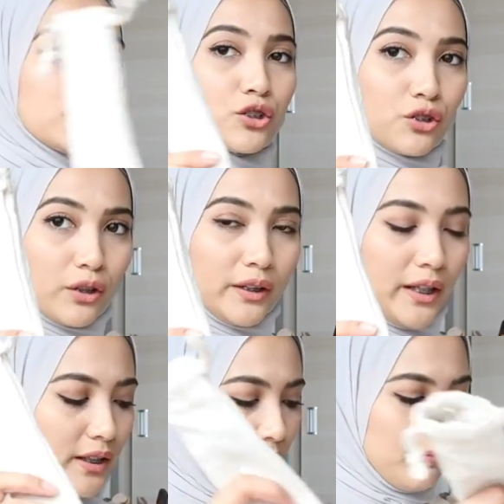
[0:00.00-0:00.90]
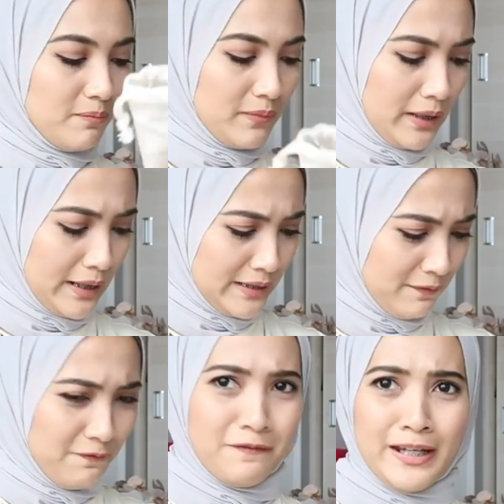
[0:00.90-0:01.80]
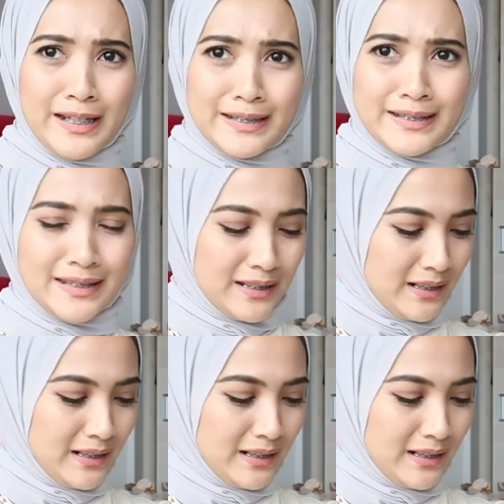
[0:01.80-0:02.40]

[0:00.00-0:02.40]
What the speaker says: straw tadi. Is it fits?